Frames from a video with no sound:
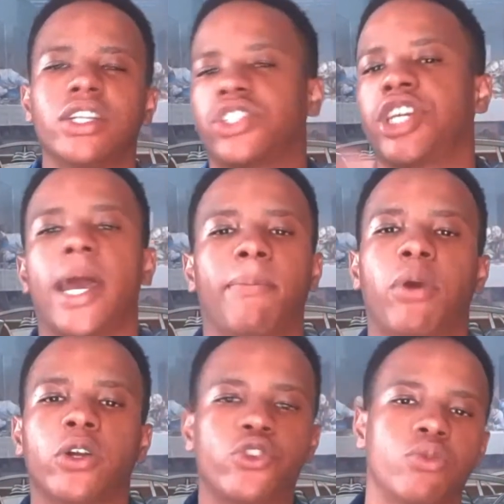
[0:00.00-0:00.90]

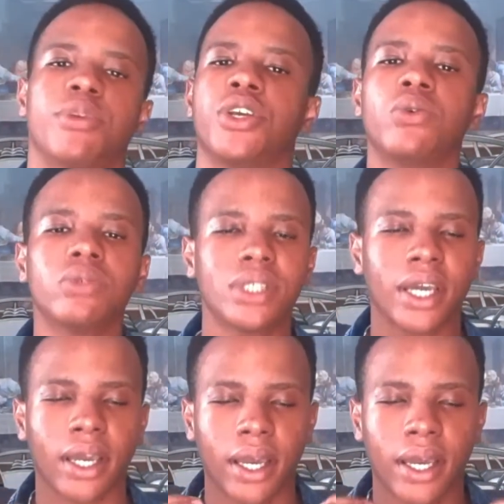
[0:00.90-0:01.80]
chatbots you'll be
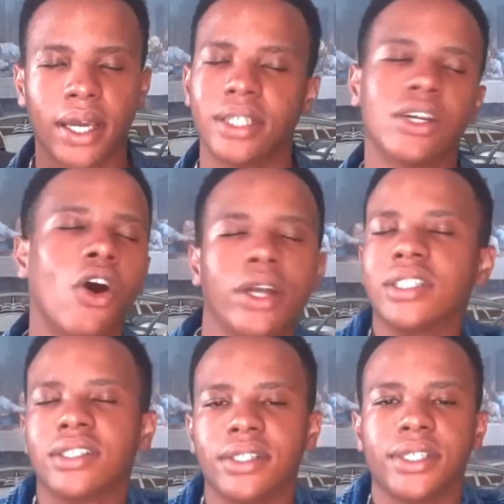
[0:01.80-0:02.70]
using. It
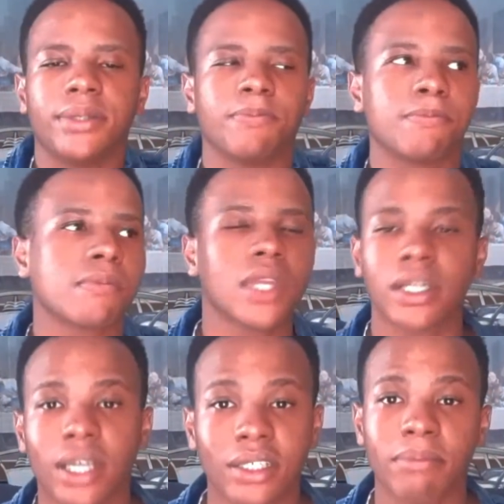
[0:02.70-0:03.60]
honestly
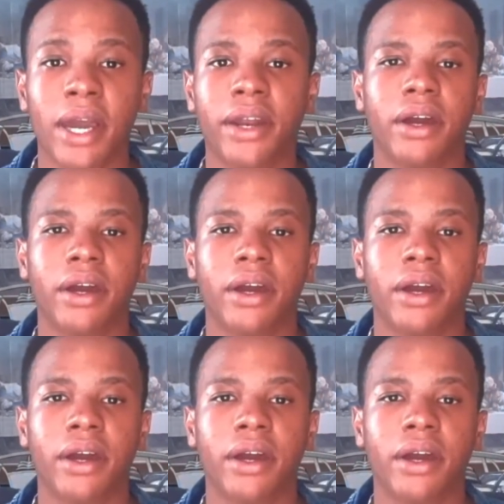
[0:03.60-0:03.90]
doesn't matter,